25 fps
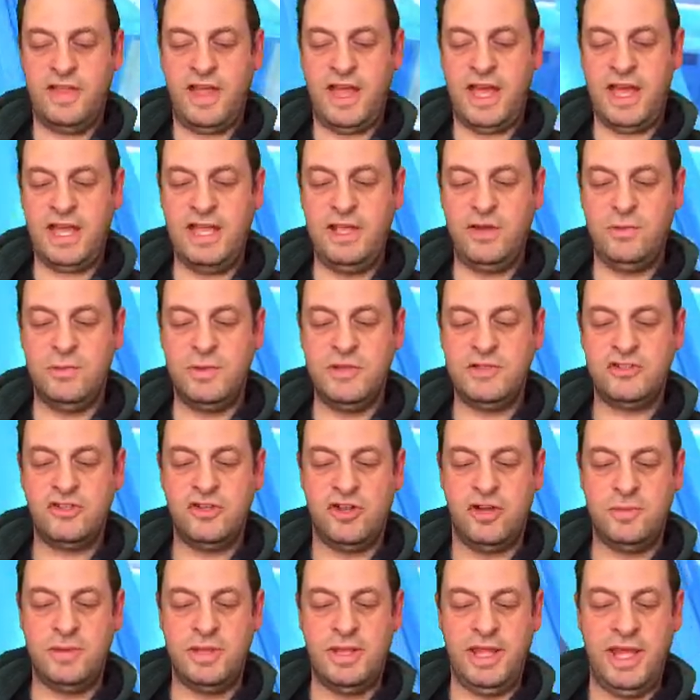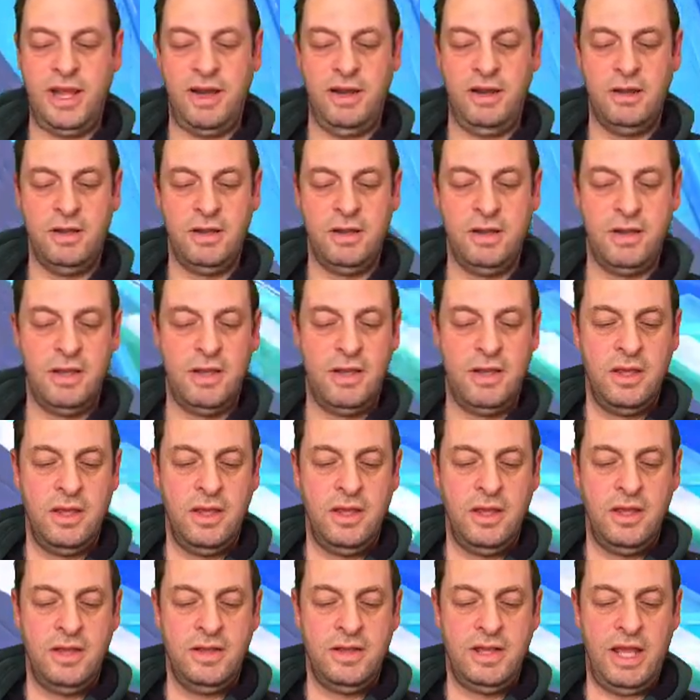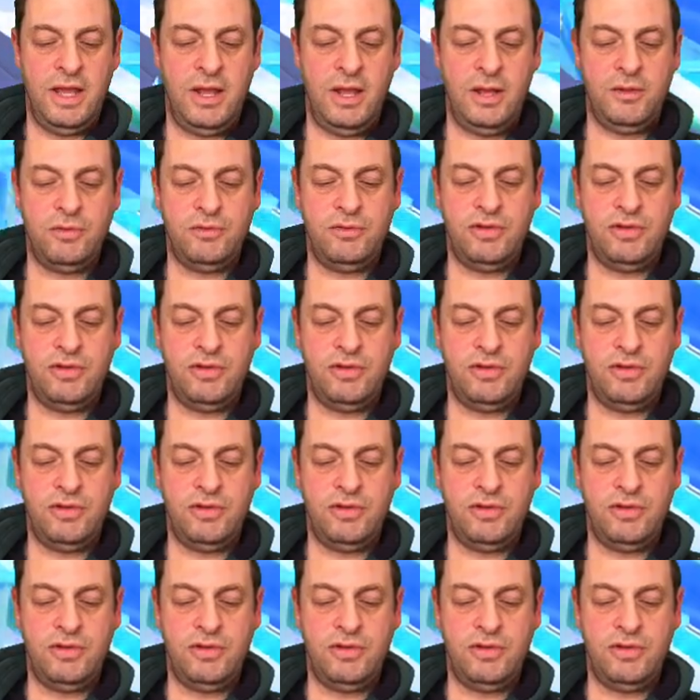at that. He almost got me there. No,